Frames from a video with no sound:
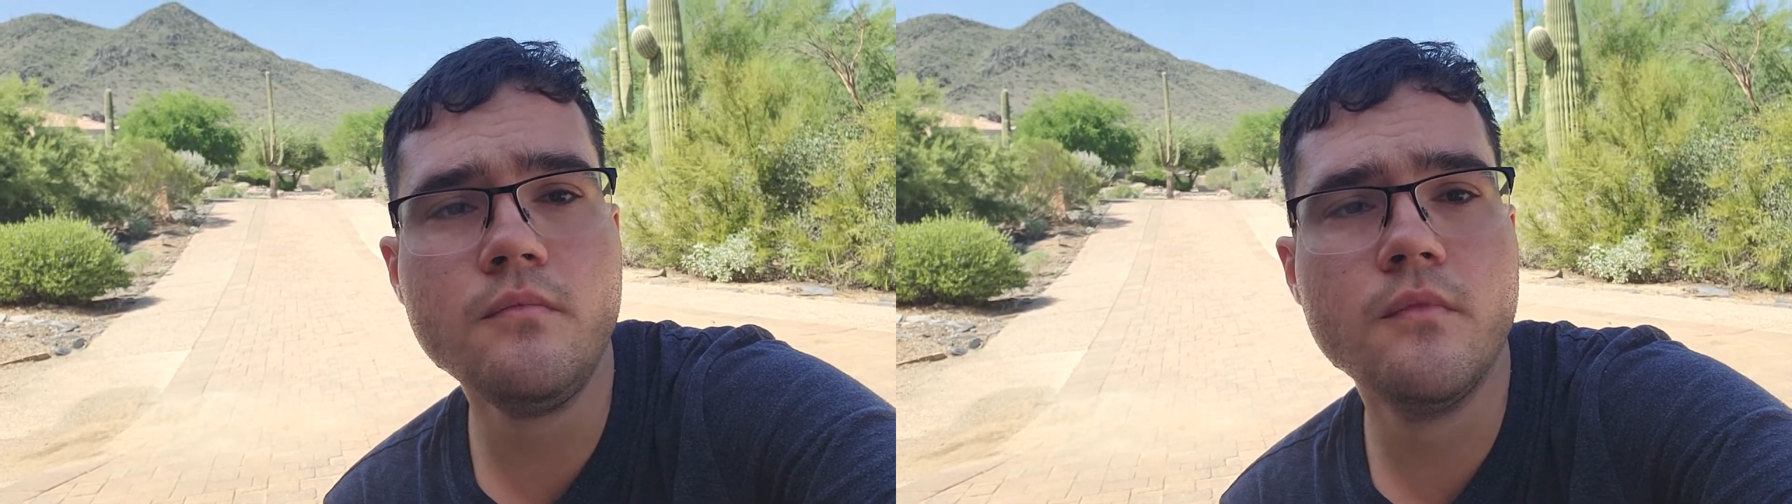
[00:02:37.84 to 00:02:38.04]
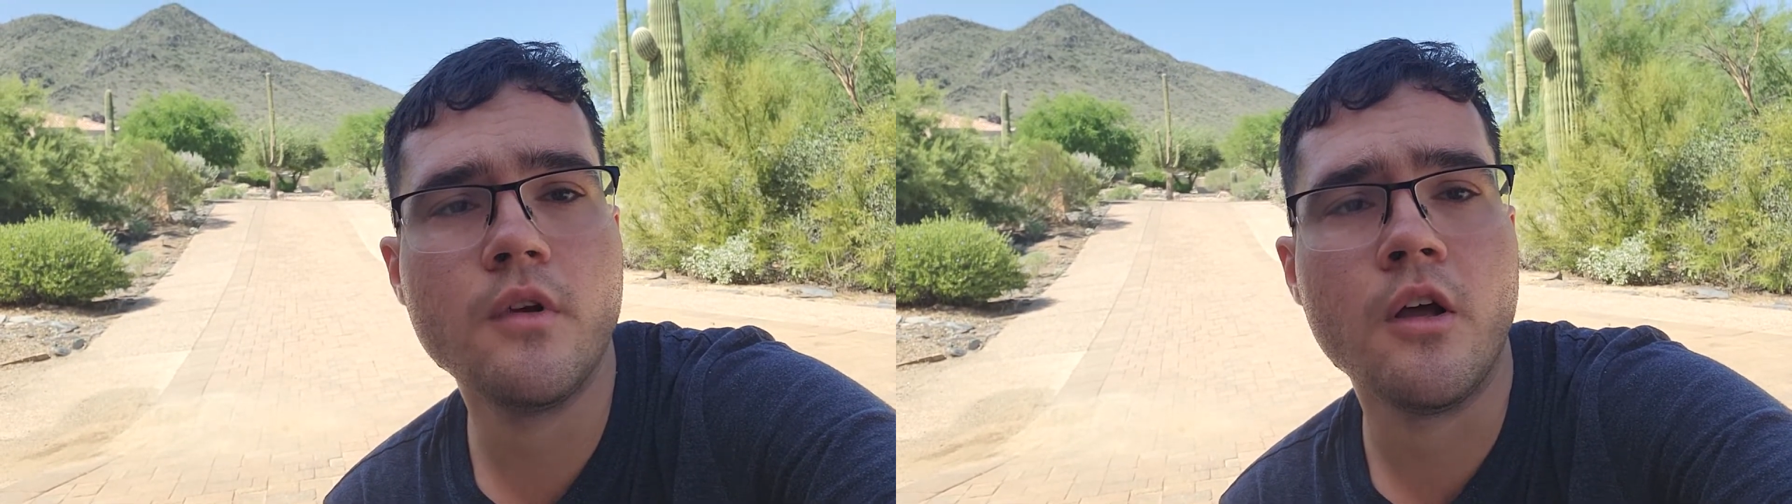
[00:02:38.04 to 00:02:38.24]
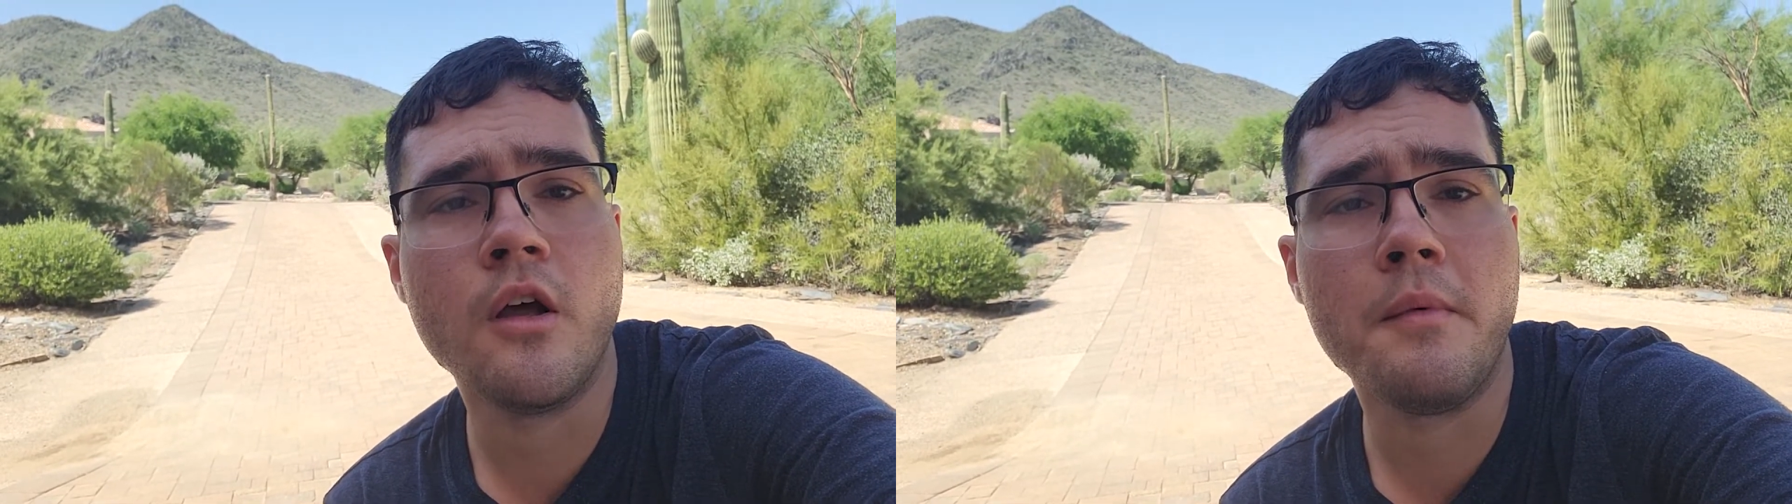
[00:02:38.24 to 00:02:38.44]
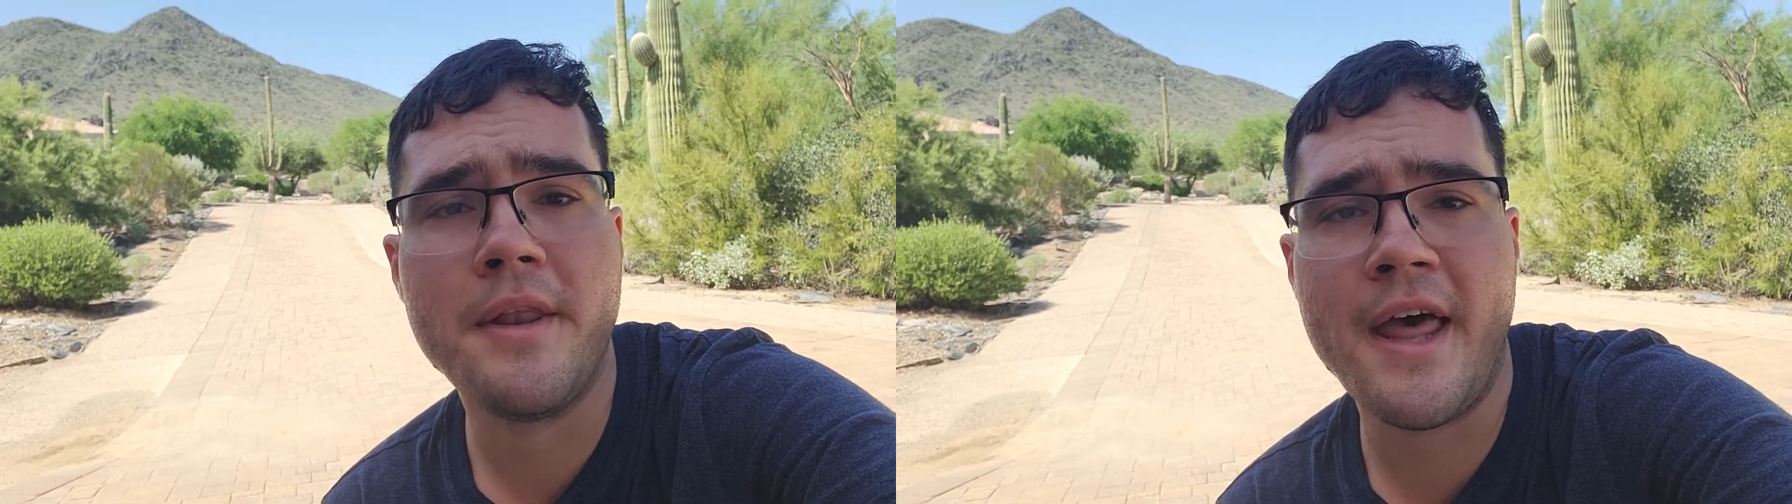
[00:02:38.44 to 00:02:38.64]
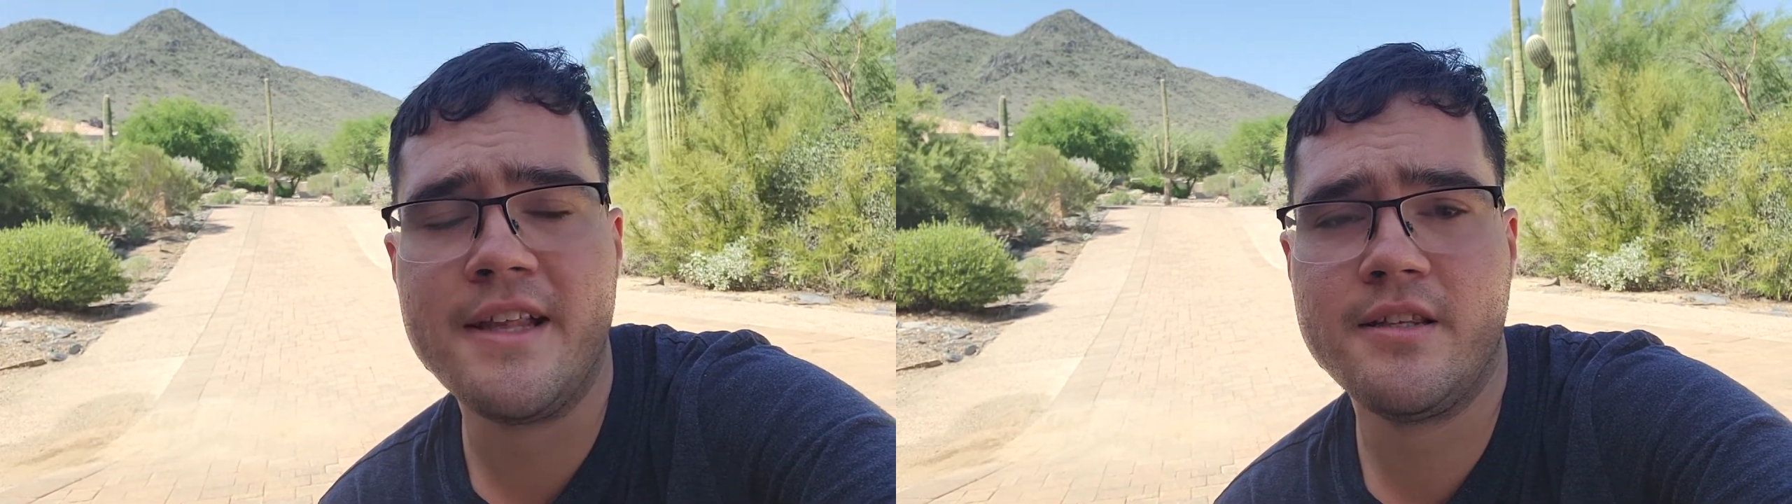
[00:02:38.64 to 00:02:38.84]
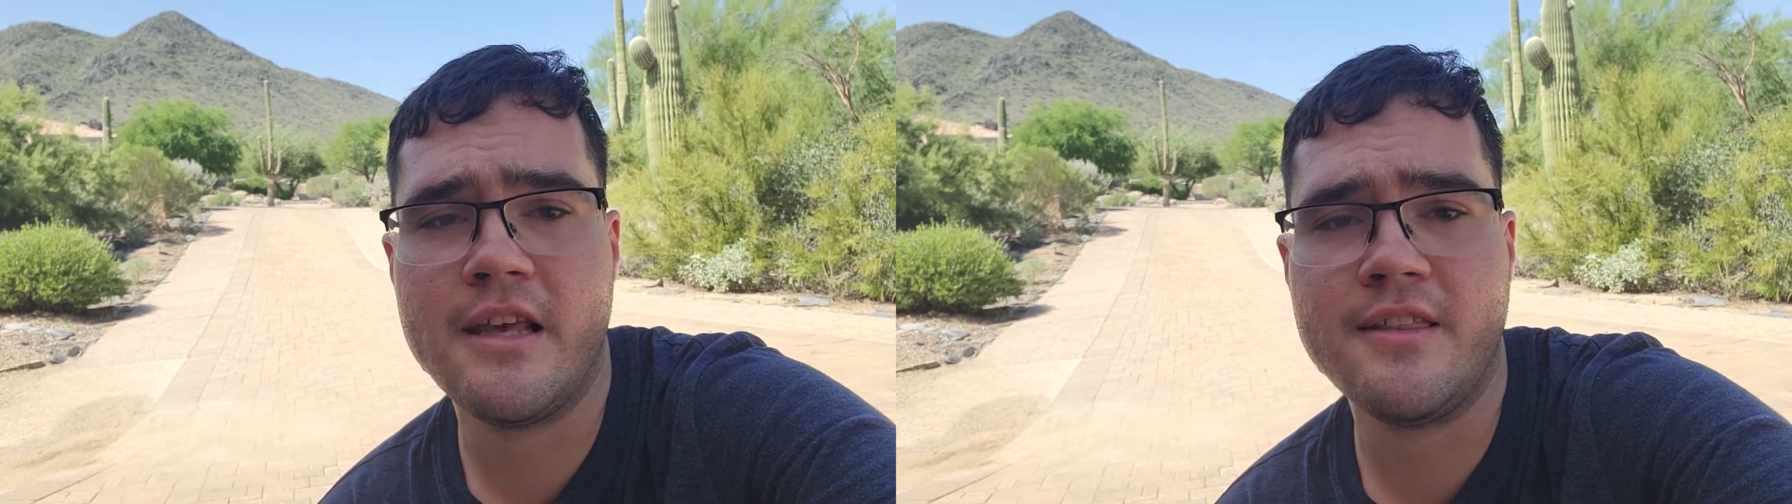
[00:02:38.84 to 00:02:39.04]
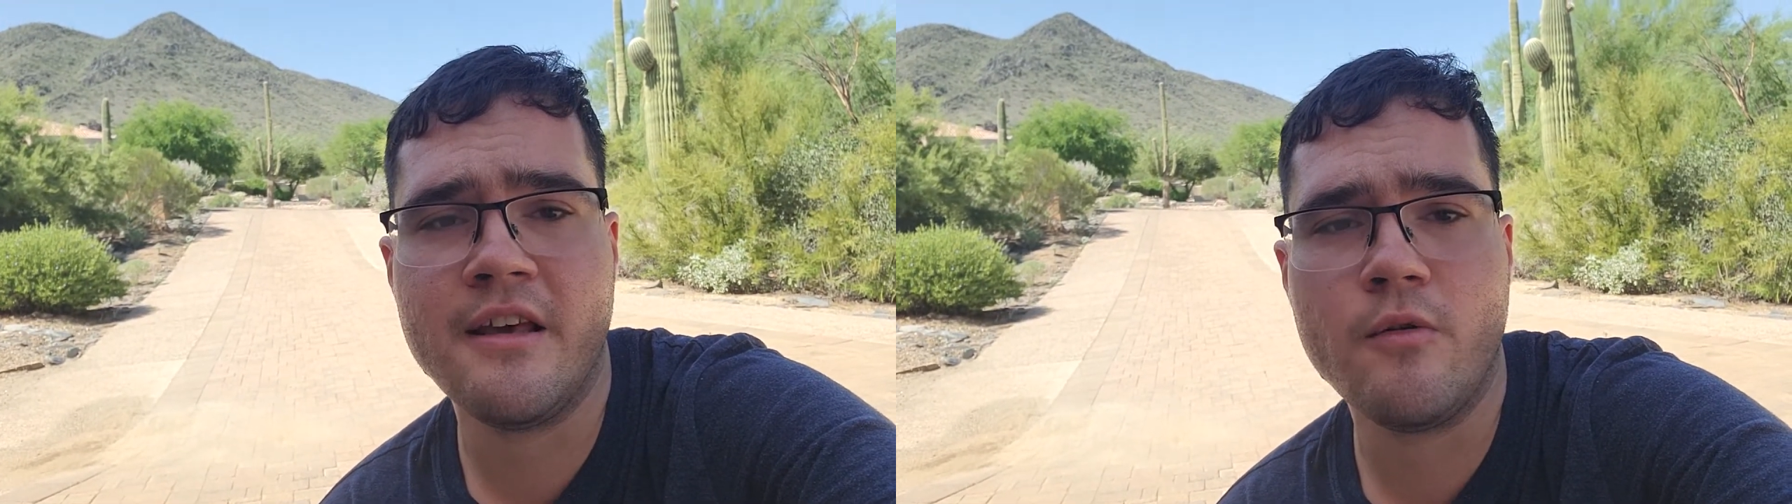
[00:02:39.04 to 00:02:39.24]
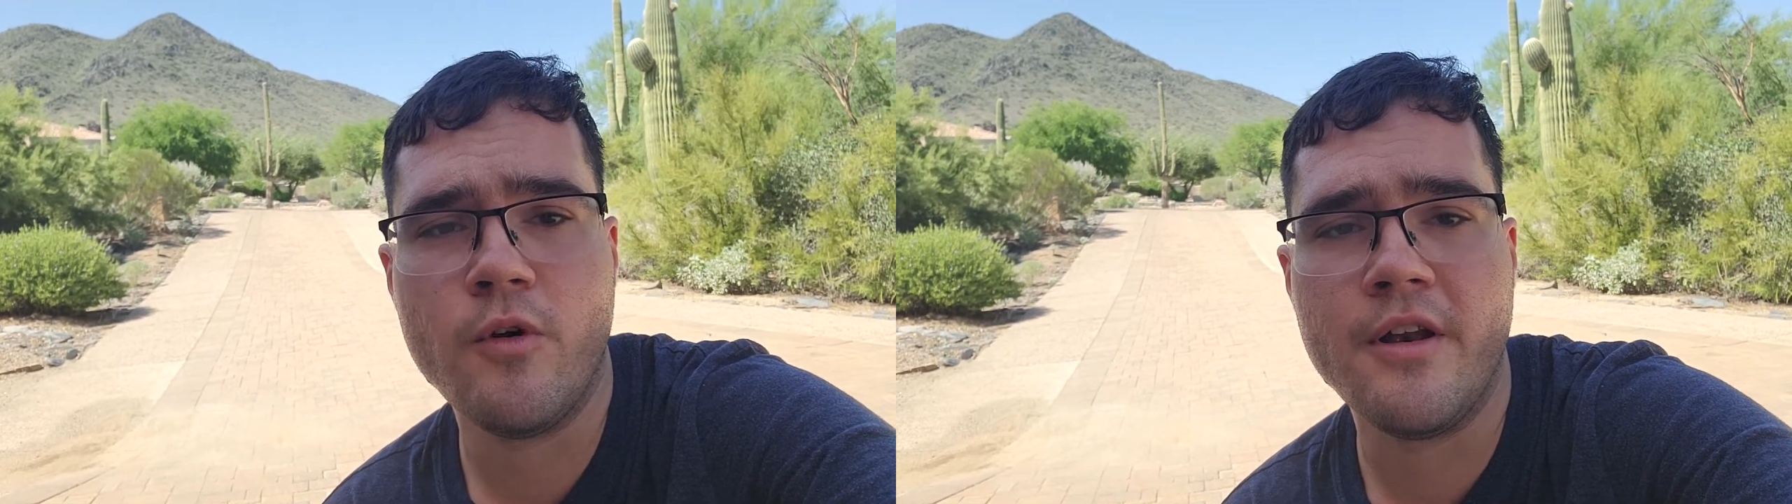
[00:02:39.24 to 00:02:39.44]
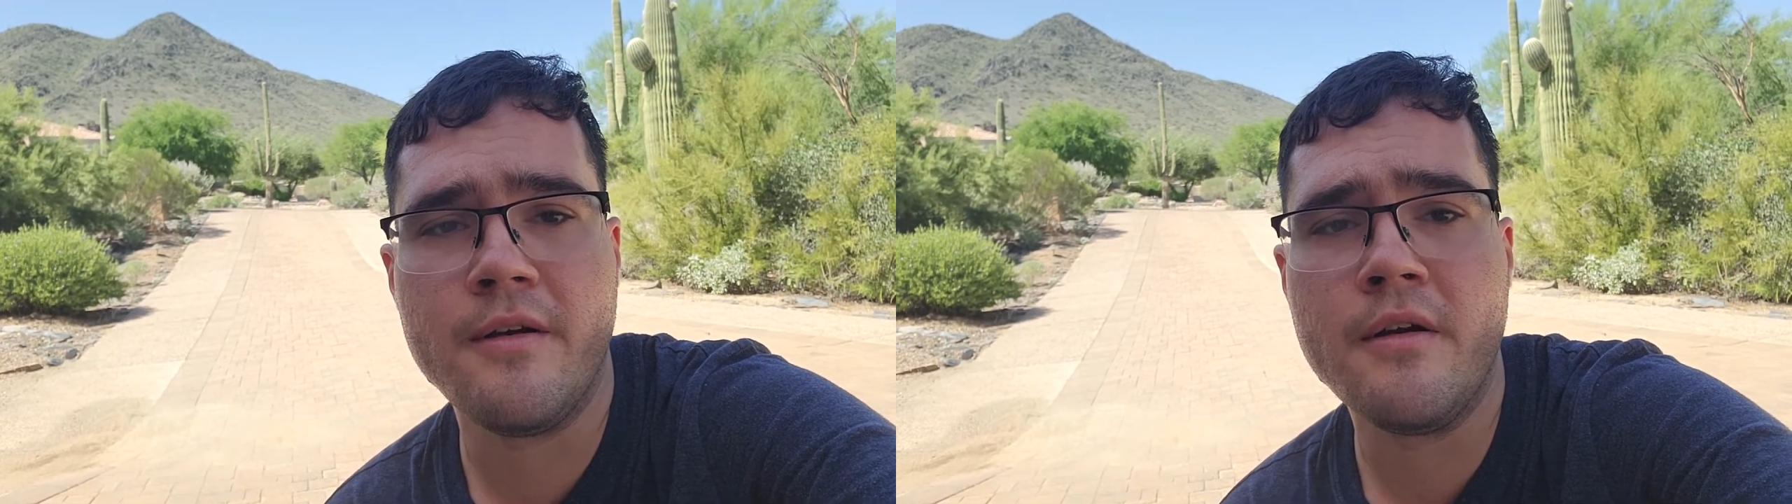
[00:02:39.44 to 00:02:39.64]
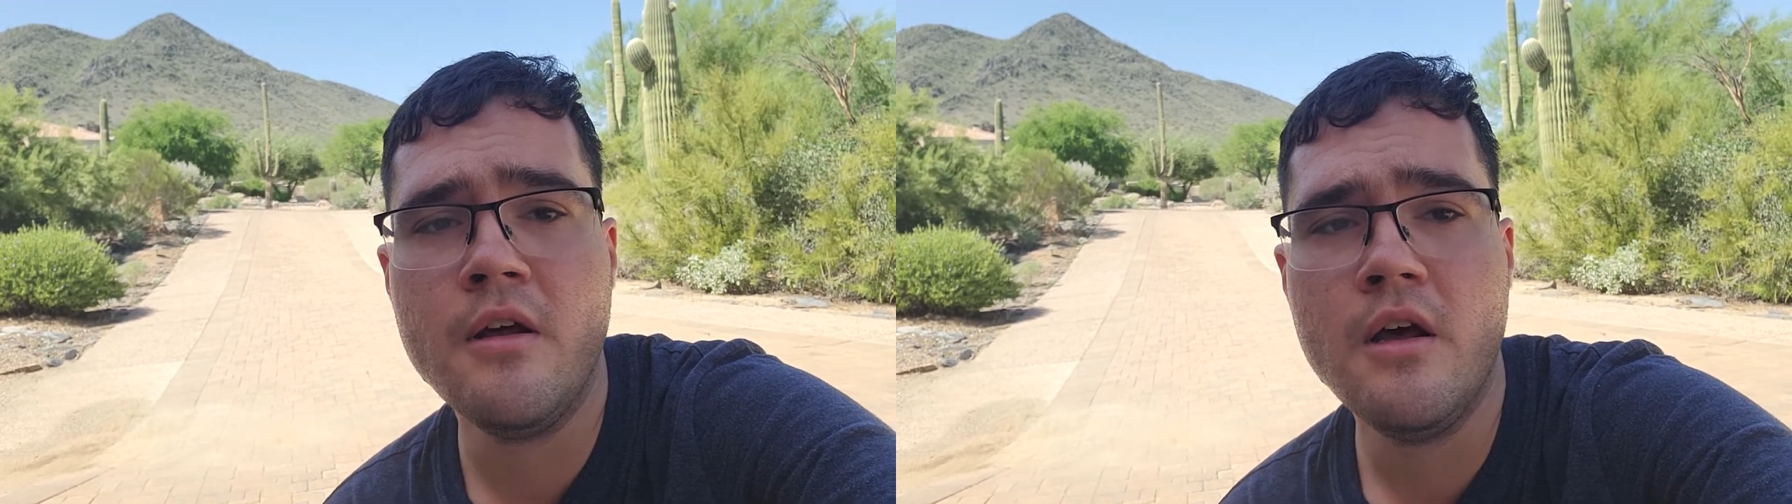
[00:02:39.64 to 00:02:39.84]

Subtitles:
and that's, I think, when,